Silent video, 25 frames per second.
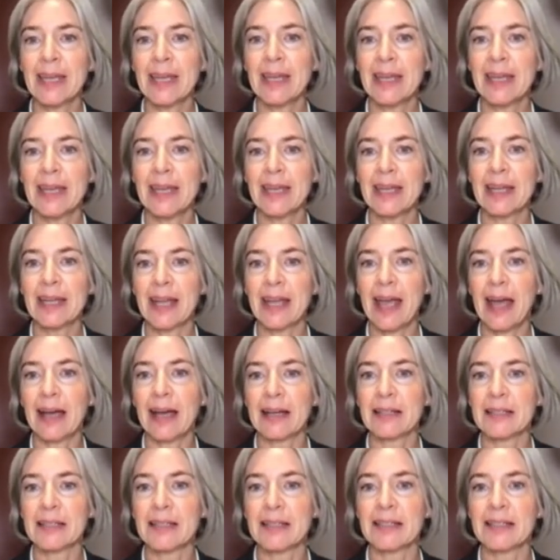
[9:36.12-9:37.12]
It
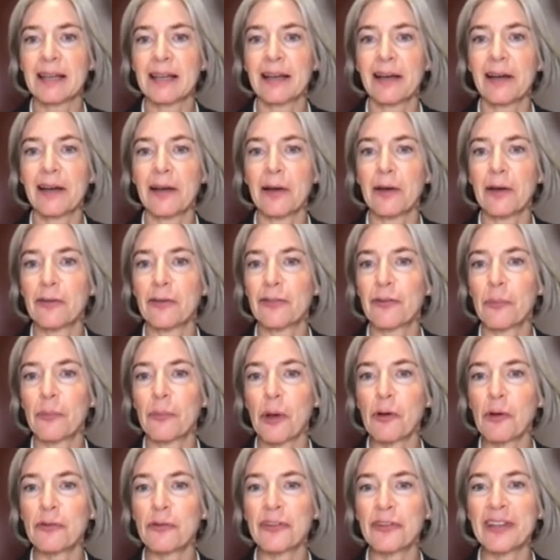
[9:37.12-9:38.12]
has
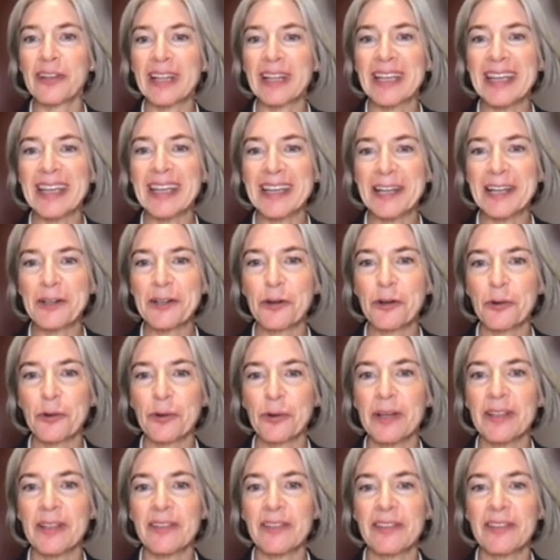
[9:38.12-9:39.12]
supposedly
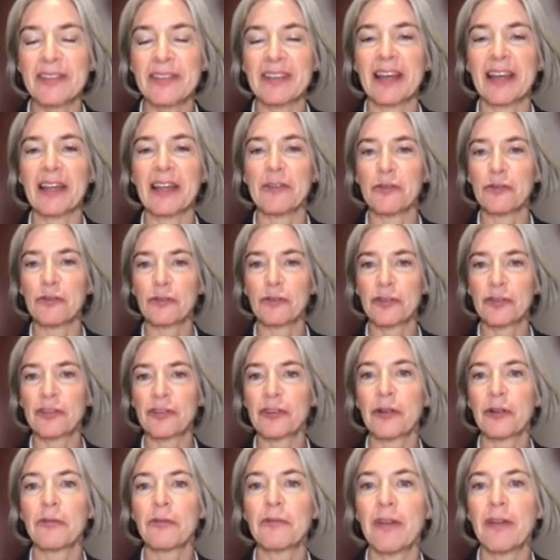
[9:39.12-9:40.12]
increased
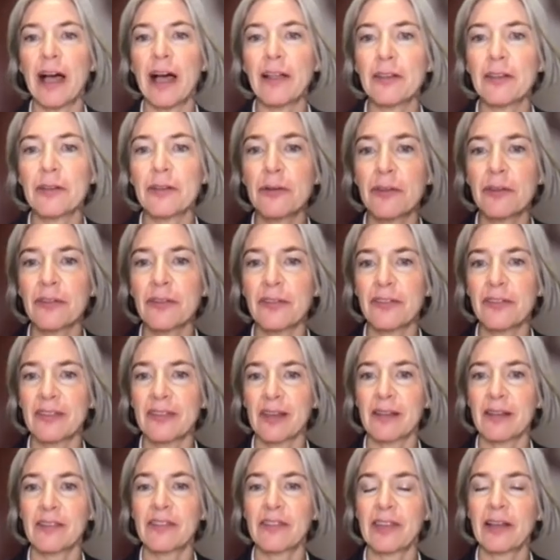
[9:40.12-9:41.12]
nutritional value. This is
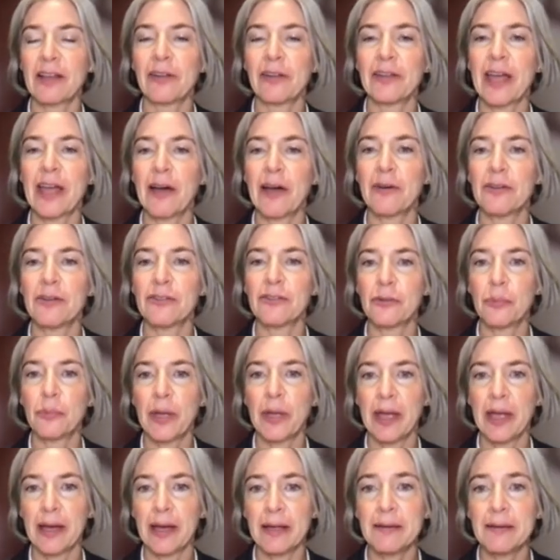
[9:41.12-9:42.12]
on sale now in
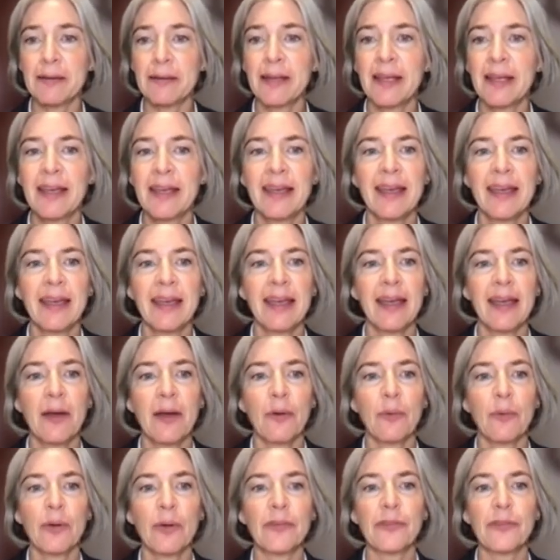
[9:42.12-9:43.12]
Japan.
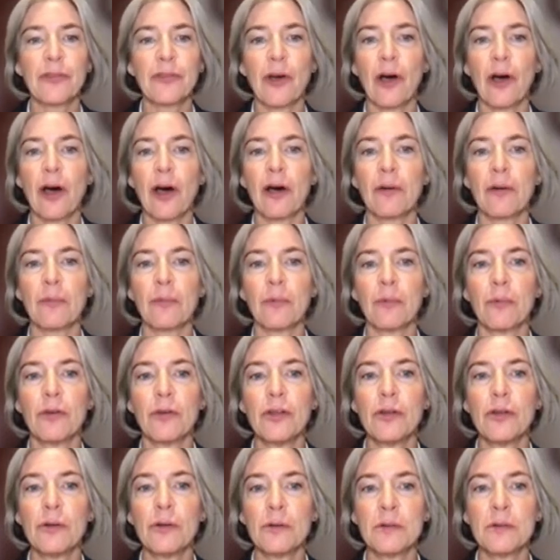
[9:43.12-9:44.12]
We saw
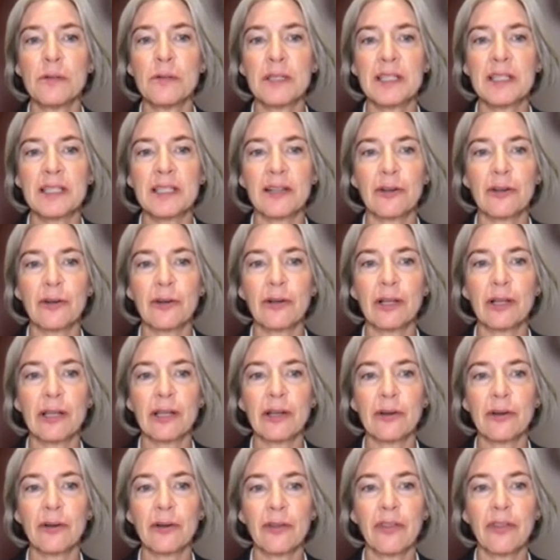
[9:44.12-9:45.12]
news
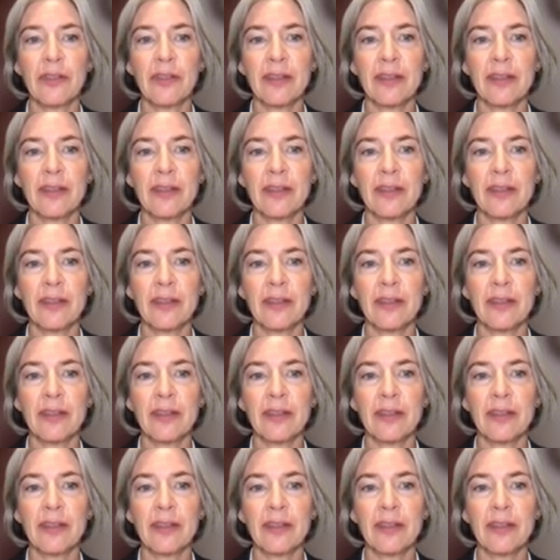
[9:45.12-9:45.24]
earlier